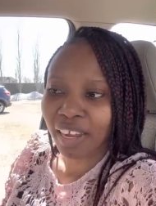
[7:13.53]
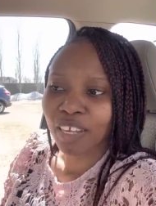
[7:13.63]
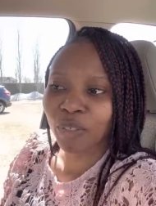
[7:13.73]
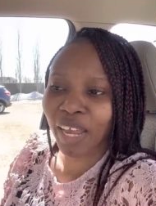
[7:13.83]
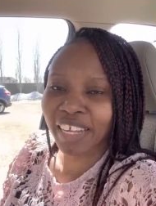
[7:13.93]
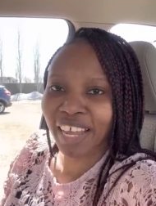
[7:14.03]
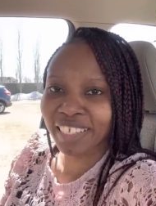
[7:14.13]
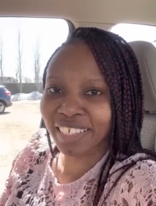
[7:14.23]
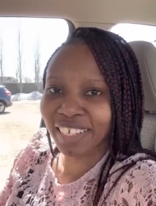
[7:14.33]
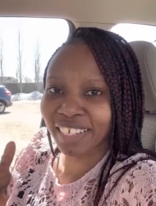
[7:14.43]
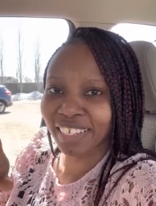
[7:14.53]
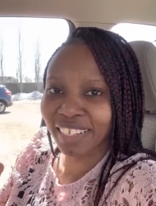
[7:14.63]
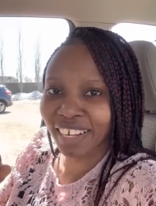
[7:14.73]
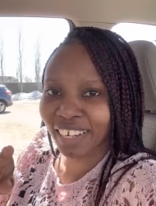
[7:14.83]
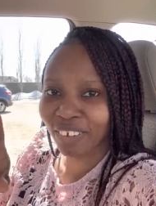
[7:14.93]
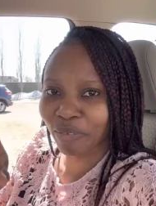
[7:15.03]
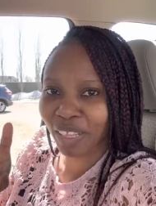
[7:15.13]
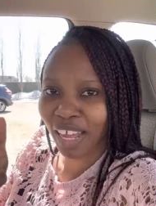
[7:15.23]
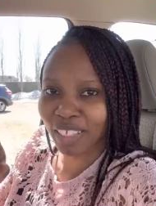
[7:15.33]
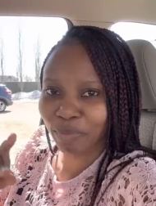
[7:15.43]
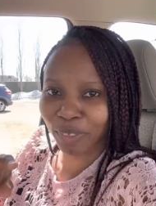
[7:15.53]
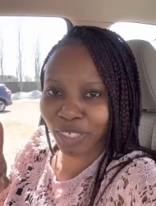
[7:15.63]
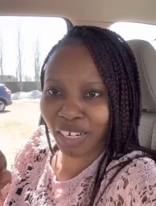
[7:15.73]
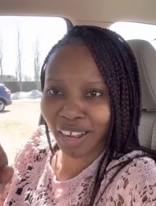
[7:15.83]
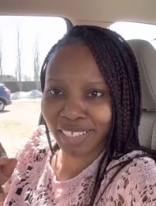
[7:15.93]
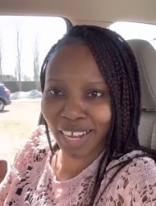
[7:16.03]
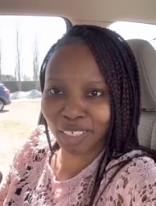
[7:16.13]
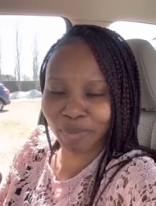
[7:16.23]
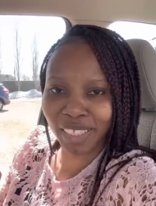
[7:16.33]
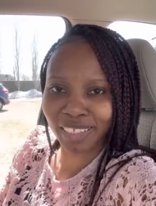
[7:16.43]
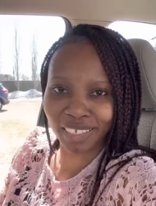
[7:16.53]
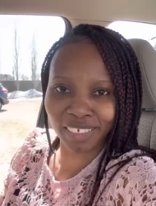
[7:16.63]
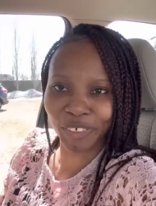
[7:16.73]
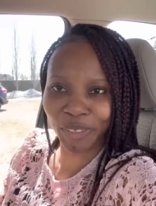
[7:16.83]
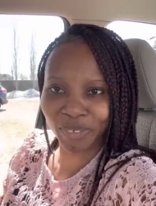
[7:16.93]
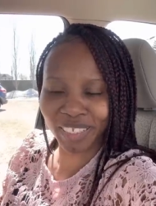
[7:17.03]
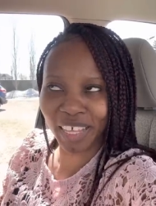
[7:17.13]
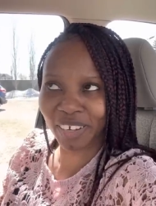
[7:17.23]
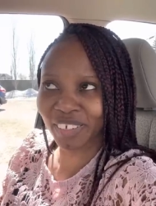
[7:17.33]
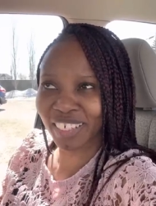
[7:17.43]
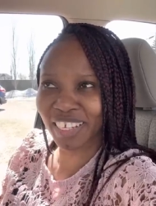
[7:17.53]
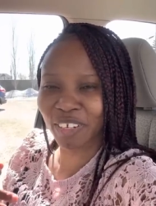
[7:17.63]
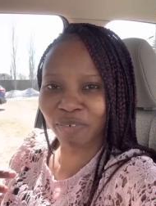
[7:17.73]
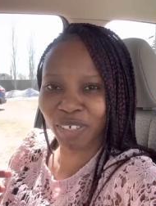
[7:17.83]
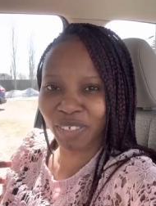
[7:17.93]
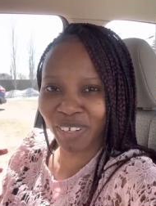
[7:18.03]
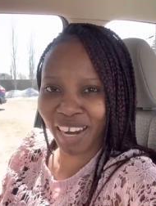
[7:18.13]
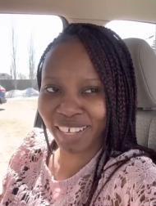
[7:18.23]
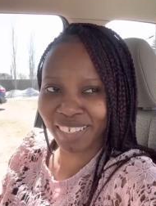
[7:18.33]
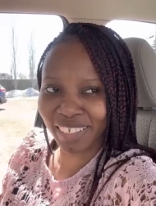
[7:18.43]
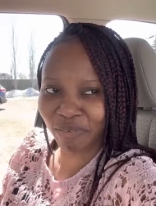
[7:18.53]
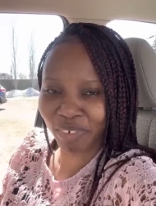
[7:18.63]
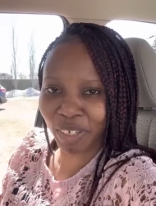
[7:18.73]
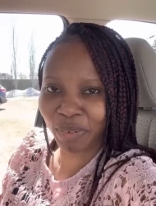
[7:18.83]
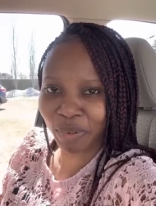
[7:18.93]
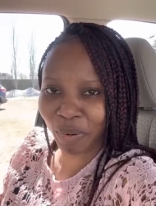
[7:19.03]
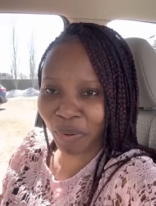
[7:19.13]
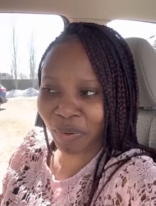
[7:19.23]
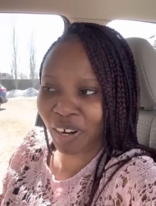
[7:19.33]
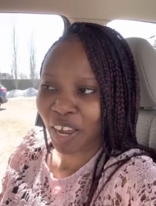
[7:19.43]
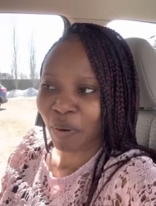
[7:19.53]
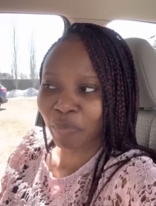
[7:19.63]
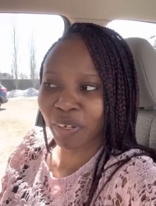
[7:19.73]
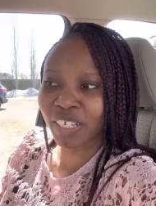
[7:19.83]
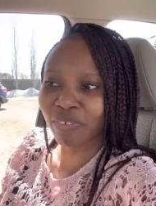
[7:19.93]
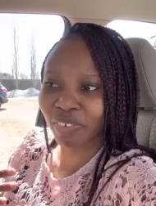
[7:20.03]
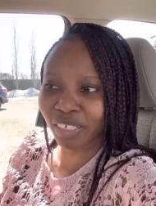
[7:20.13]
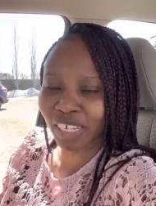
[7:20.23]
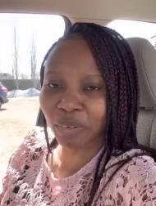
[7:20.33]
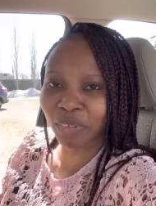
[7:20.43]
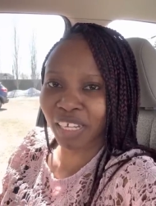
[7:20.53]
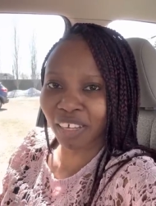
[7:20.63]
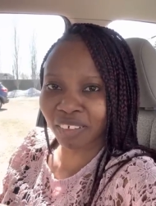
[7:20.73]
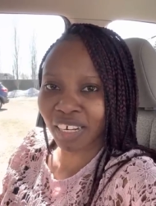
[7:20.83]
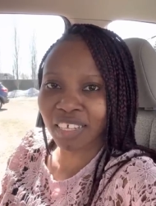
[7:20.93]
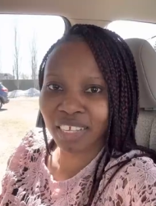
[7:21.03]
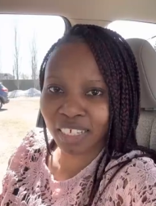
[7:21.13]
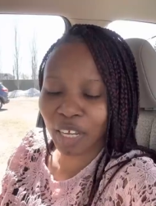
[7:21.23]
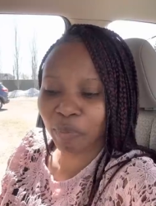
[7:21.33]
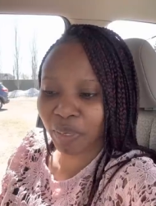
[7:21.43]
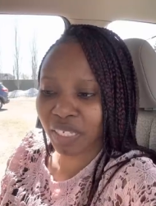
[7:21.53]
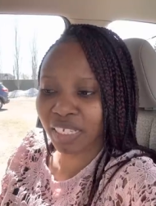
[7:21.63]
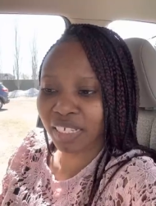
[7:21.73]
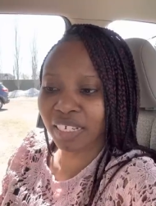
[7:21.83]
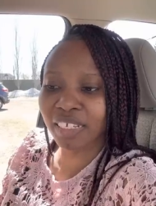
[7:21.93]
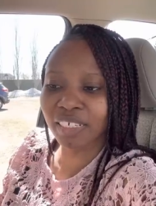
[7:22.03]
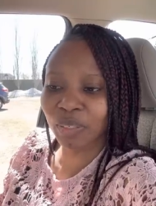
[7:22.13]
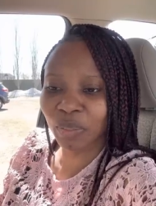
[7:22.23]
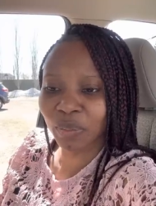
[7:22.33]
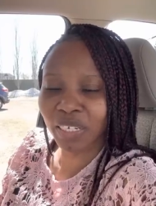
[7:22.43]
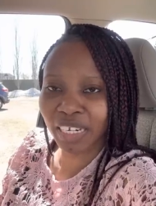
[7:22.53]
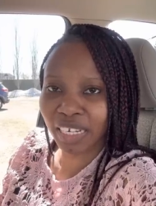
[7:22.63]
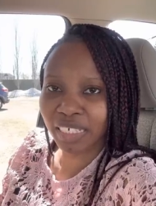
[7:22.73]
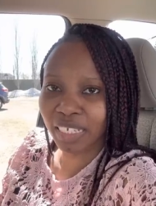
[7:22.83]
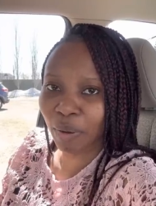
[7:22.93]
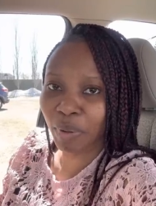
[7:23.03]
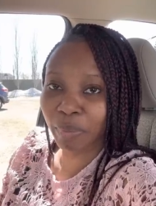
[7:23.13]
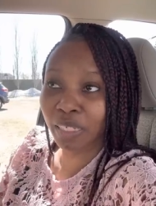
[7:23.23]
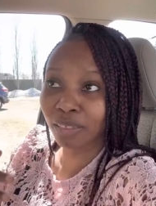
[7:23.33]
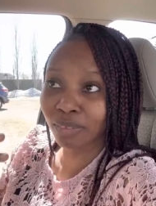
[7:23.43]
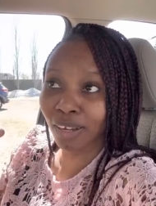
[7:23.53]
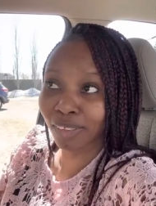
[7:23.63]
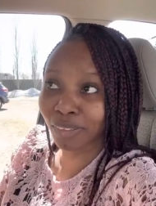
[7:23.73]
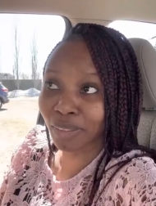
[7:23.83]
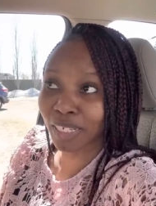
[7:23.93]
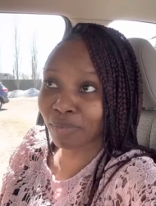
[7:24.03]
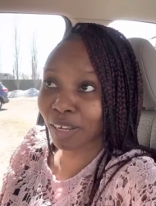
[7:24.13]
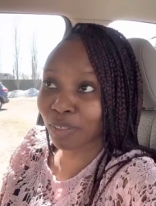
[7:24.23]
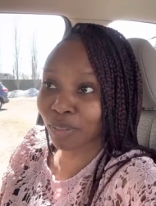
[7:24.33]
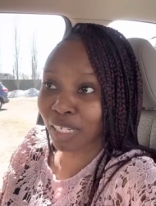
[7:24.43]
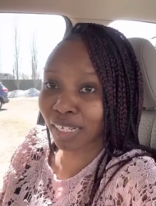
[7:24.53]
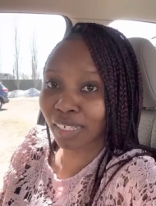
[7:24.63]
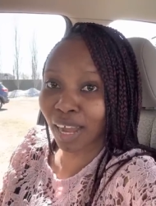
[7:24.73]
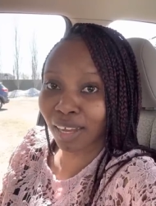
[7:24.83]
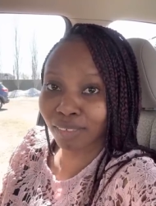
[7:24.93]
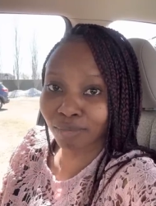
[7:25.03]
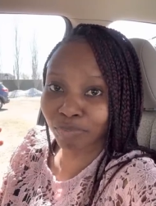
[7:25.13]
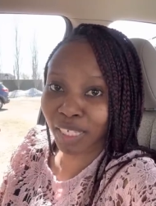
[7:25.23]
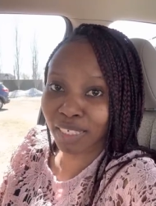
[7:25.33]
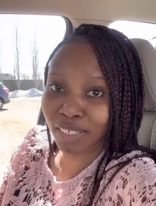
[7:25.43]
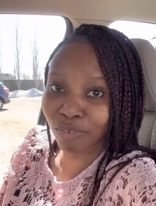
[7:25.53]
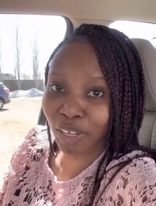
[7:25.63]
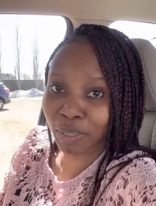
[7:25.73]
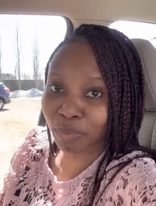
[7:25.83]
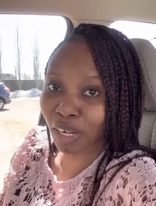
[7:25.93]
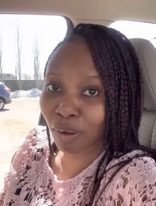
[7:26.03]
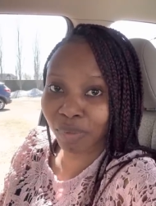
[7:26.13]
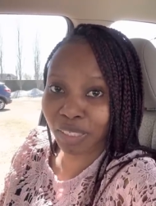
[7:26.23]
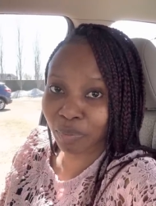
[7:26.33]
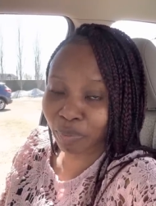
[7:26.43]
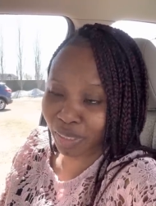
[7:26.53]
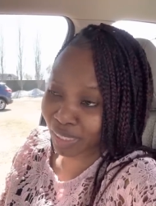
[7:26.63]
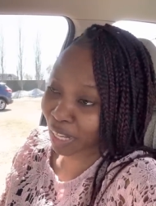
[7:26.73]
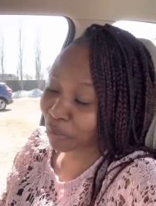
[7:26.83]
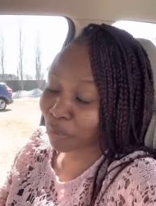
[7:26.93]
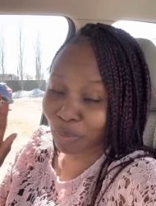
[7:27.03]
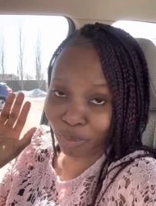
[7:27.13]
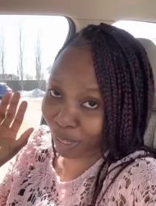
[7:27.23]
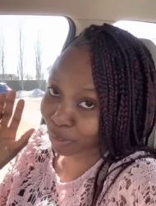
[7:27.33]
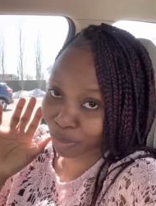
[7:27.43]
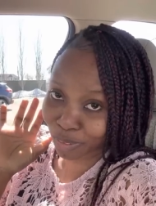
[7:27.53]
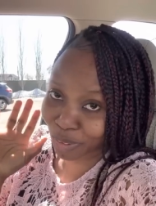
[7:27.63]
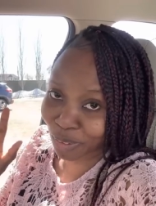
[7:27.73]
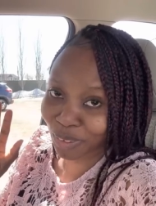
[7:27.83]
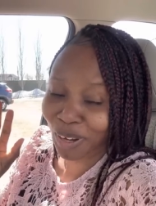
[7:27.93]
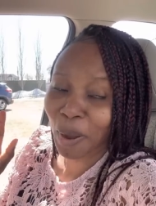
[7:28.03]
So I guess the link for that emotional attachment thing shows there, because he didn't want to let the vehicle go, but he felt like, okay, another starter person, you know, a lady, and maybe God knows he went to check that person's Facebook and wasn't pleased. I don't know, I don't know.